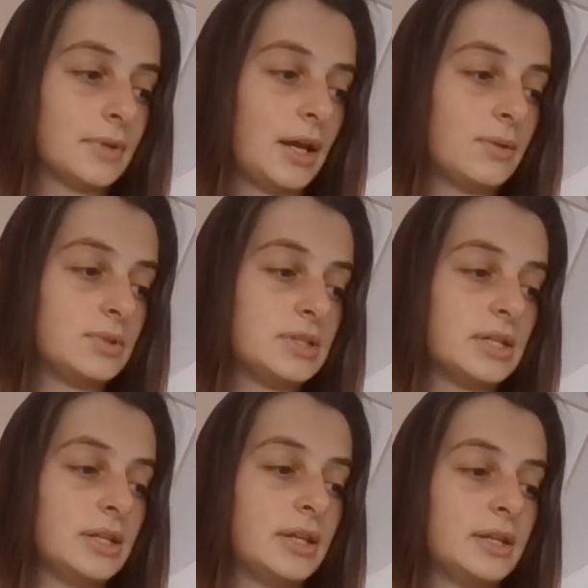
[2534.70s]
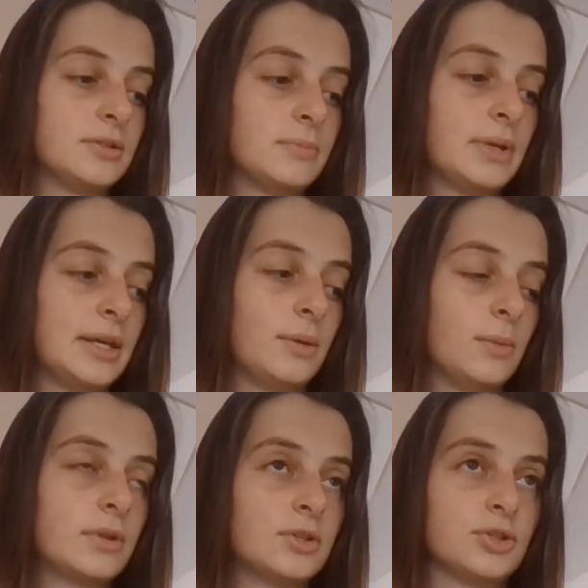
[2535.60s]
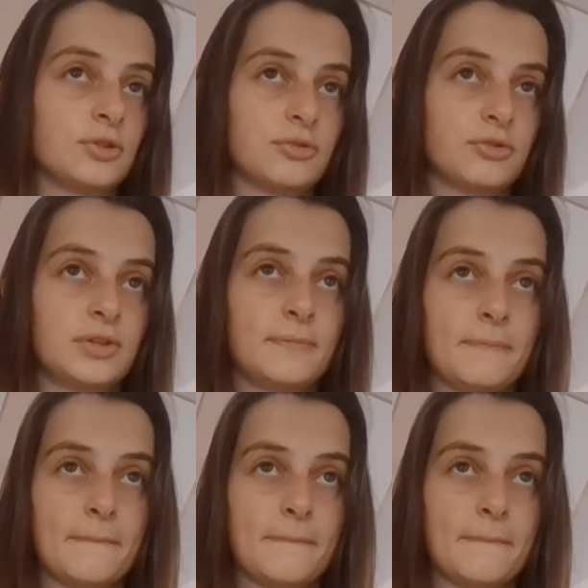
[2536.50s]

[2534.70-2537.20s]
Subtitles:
How did Dylan end up playing with the children?